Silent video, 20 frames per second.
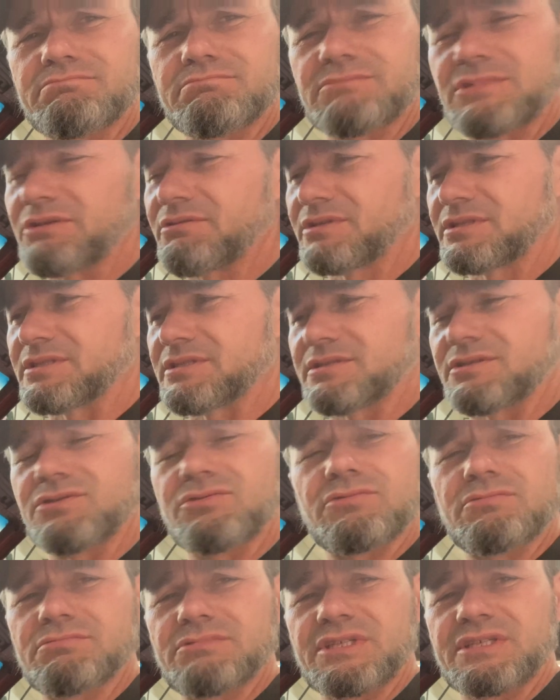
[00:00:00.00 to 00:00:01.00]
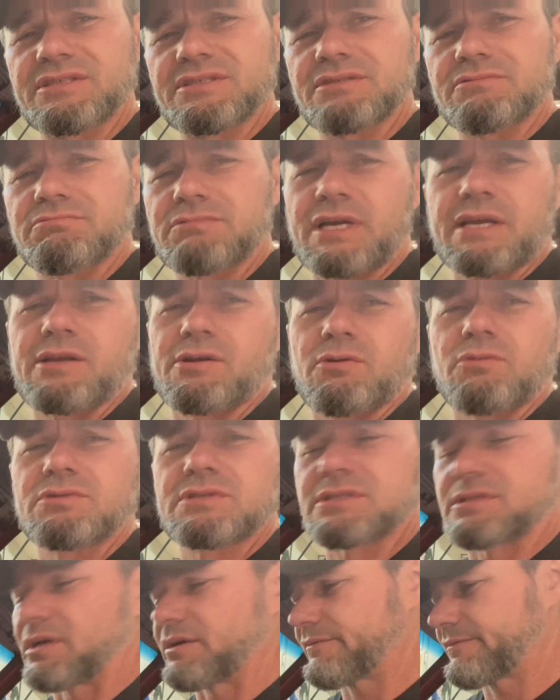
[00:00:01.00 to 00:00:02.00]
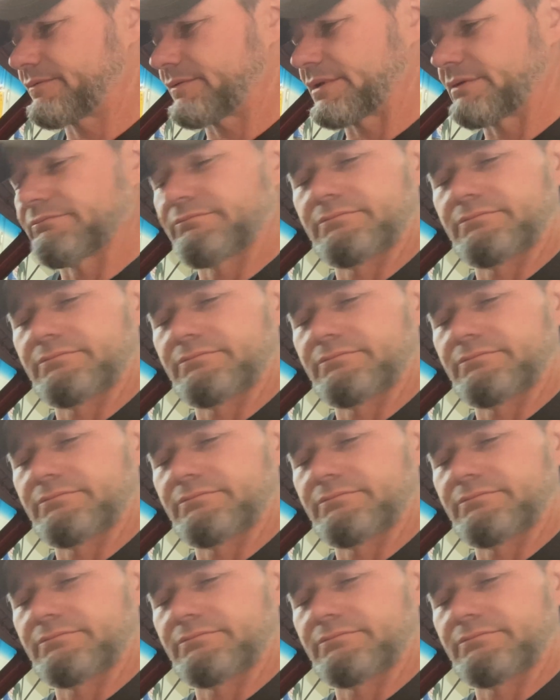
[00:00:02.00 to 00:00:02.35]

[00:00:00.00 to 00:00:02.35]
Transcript: you could just do, and you could just wreck your own stuff. And,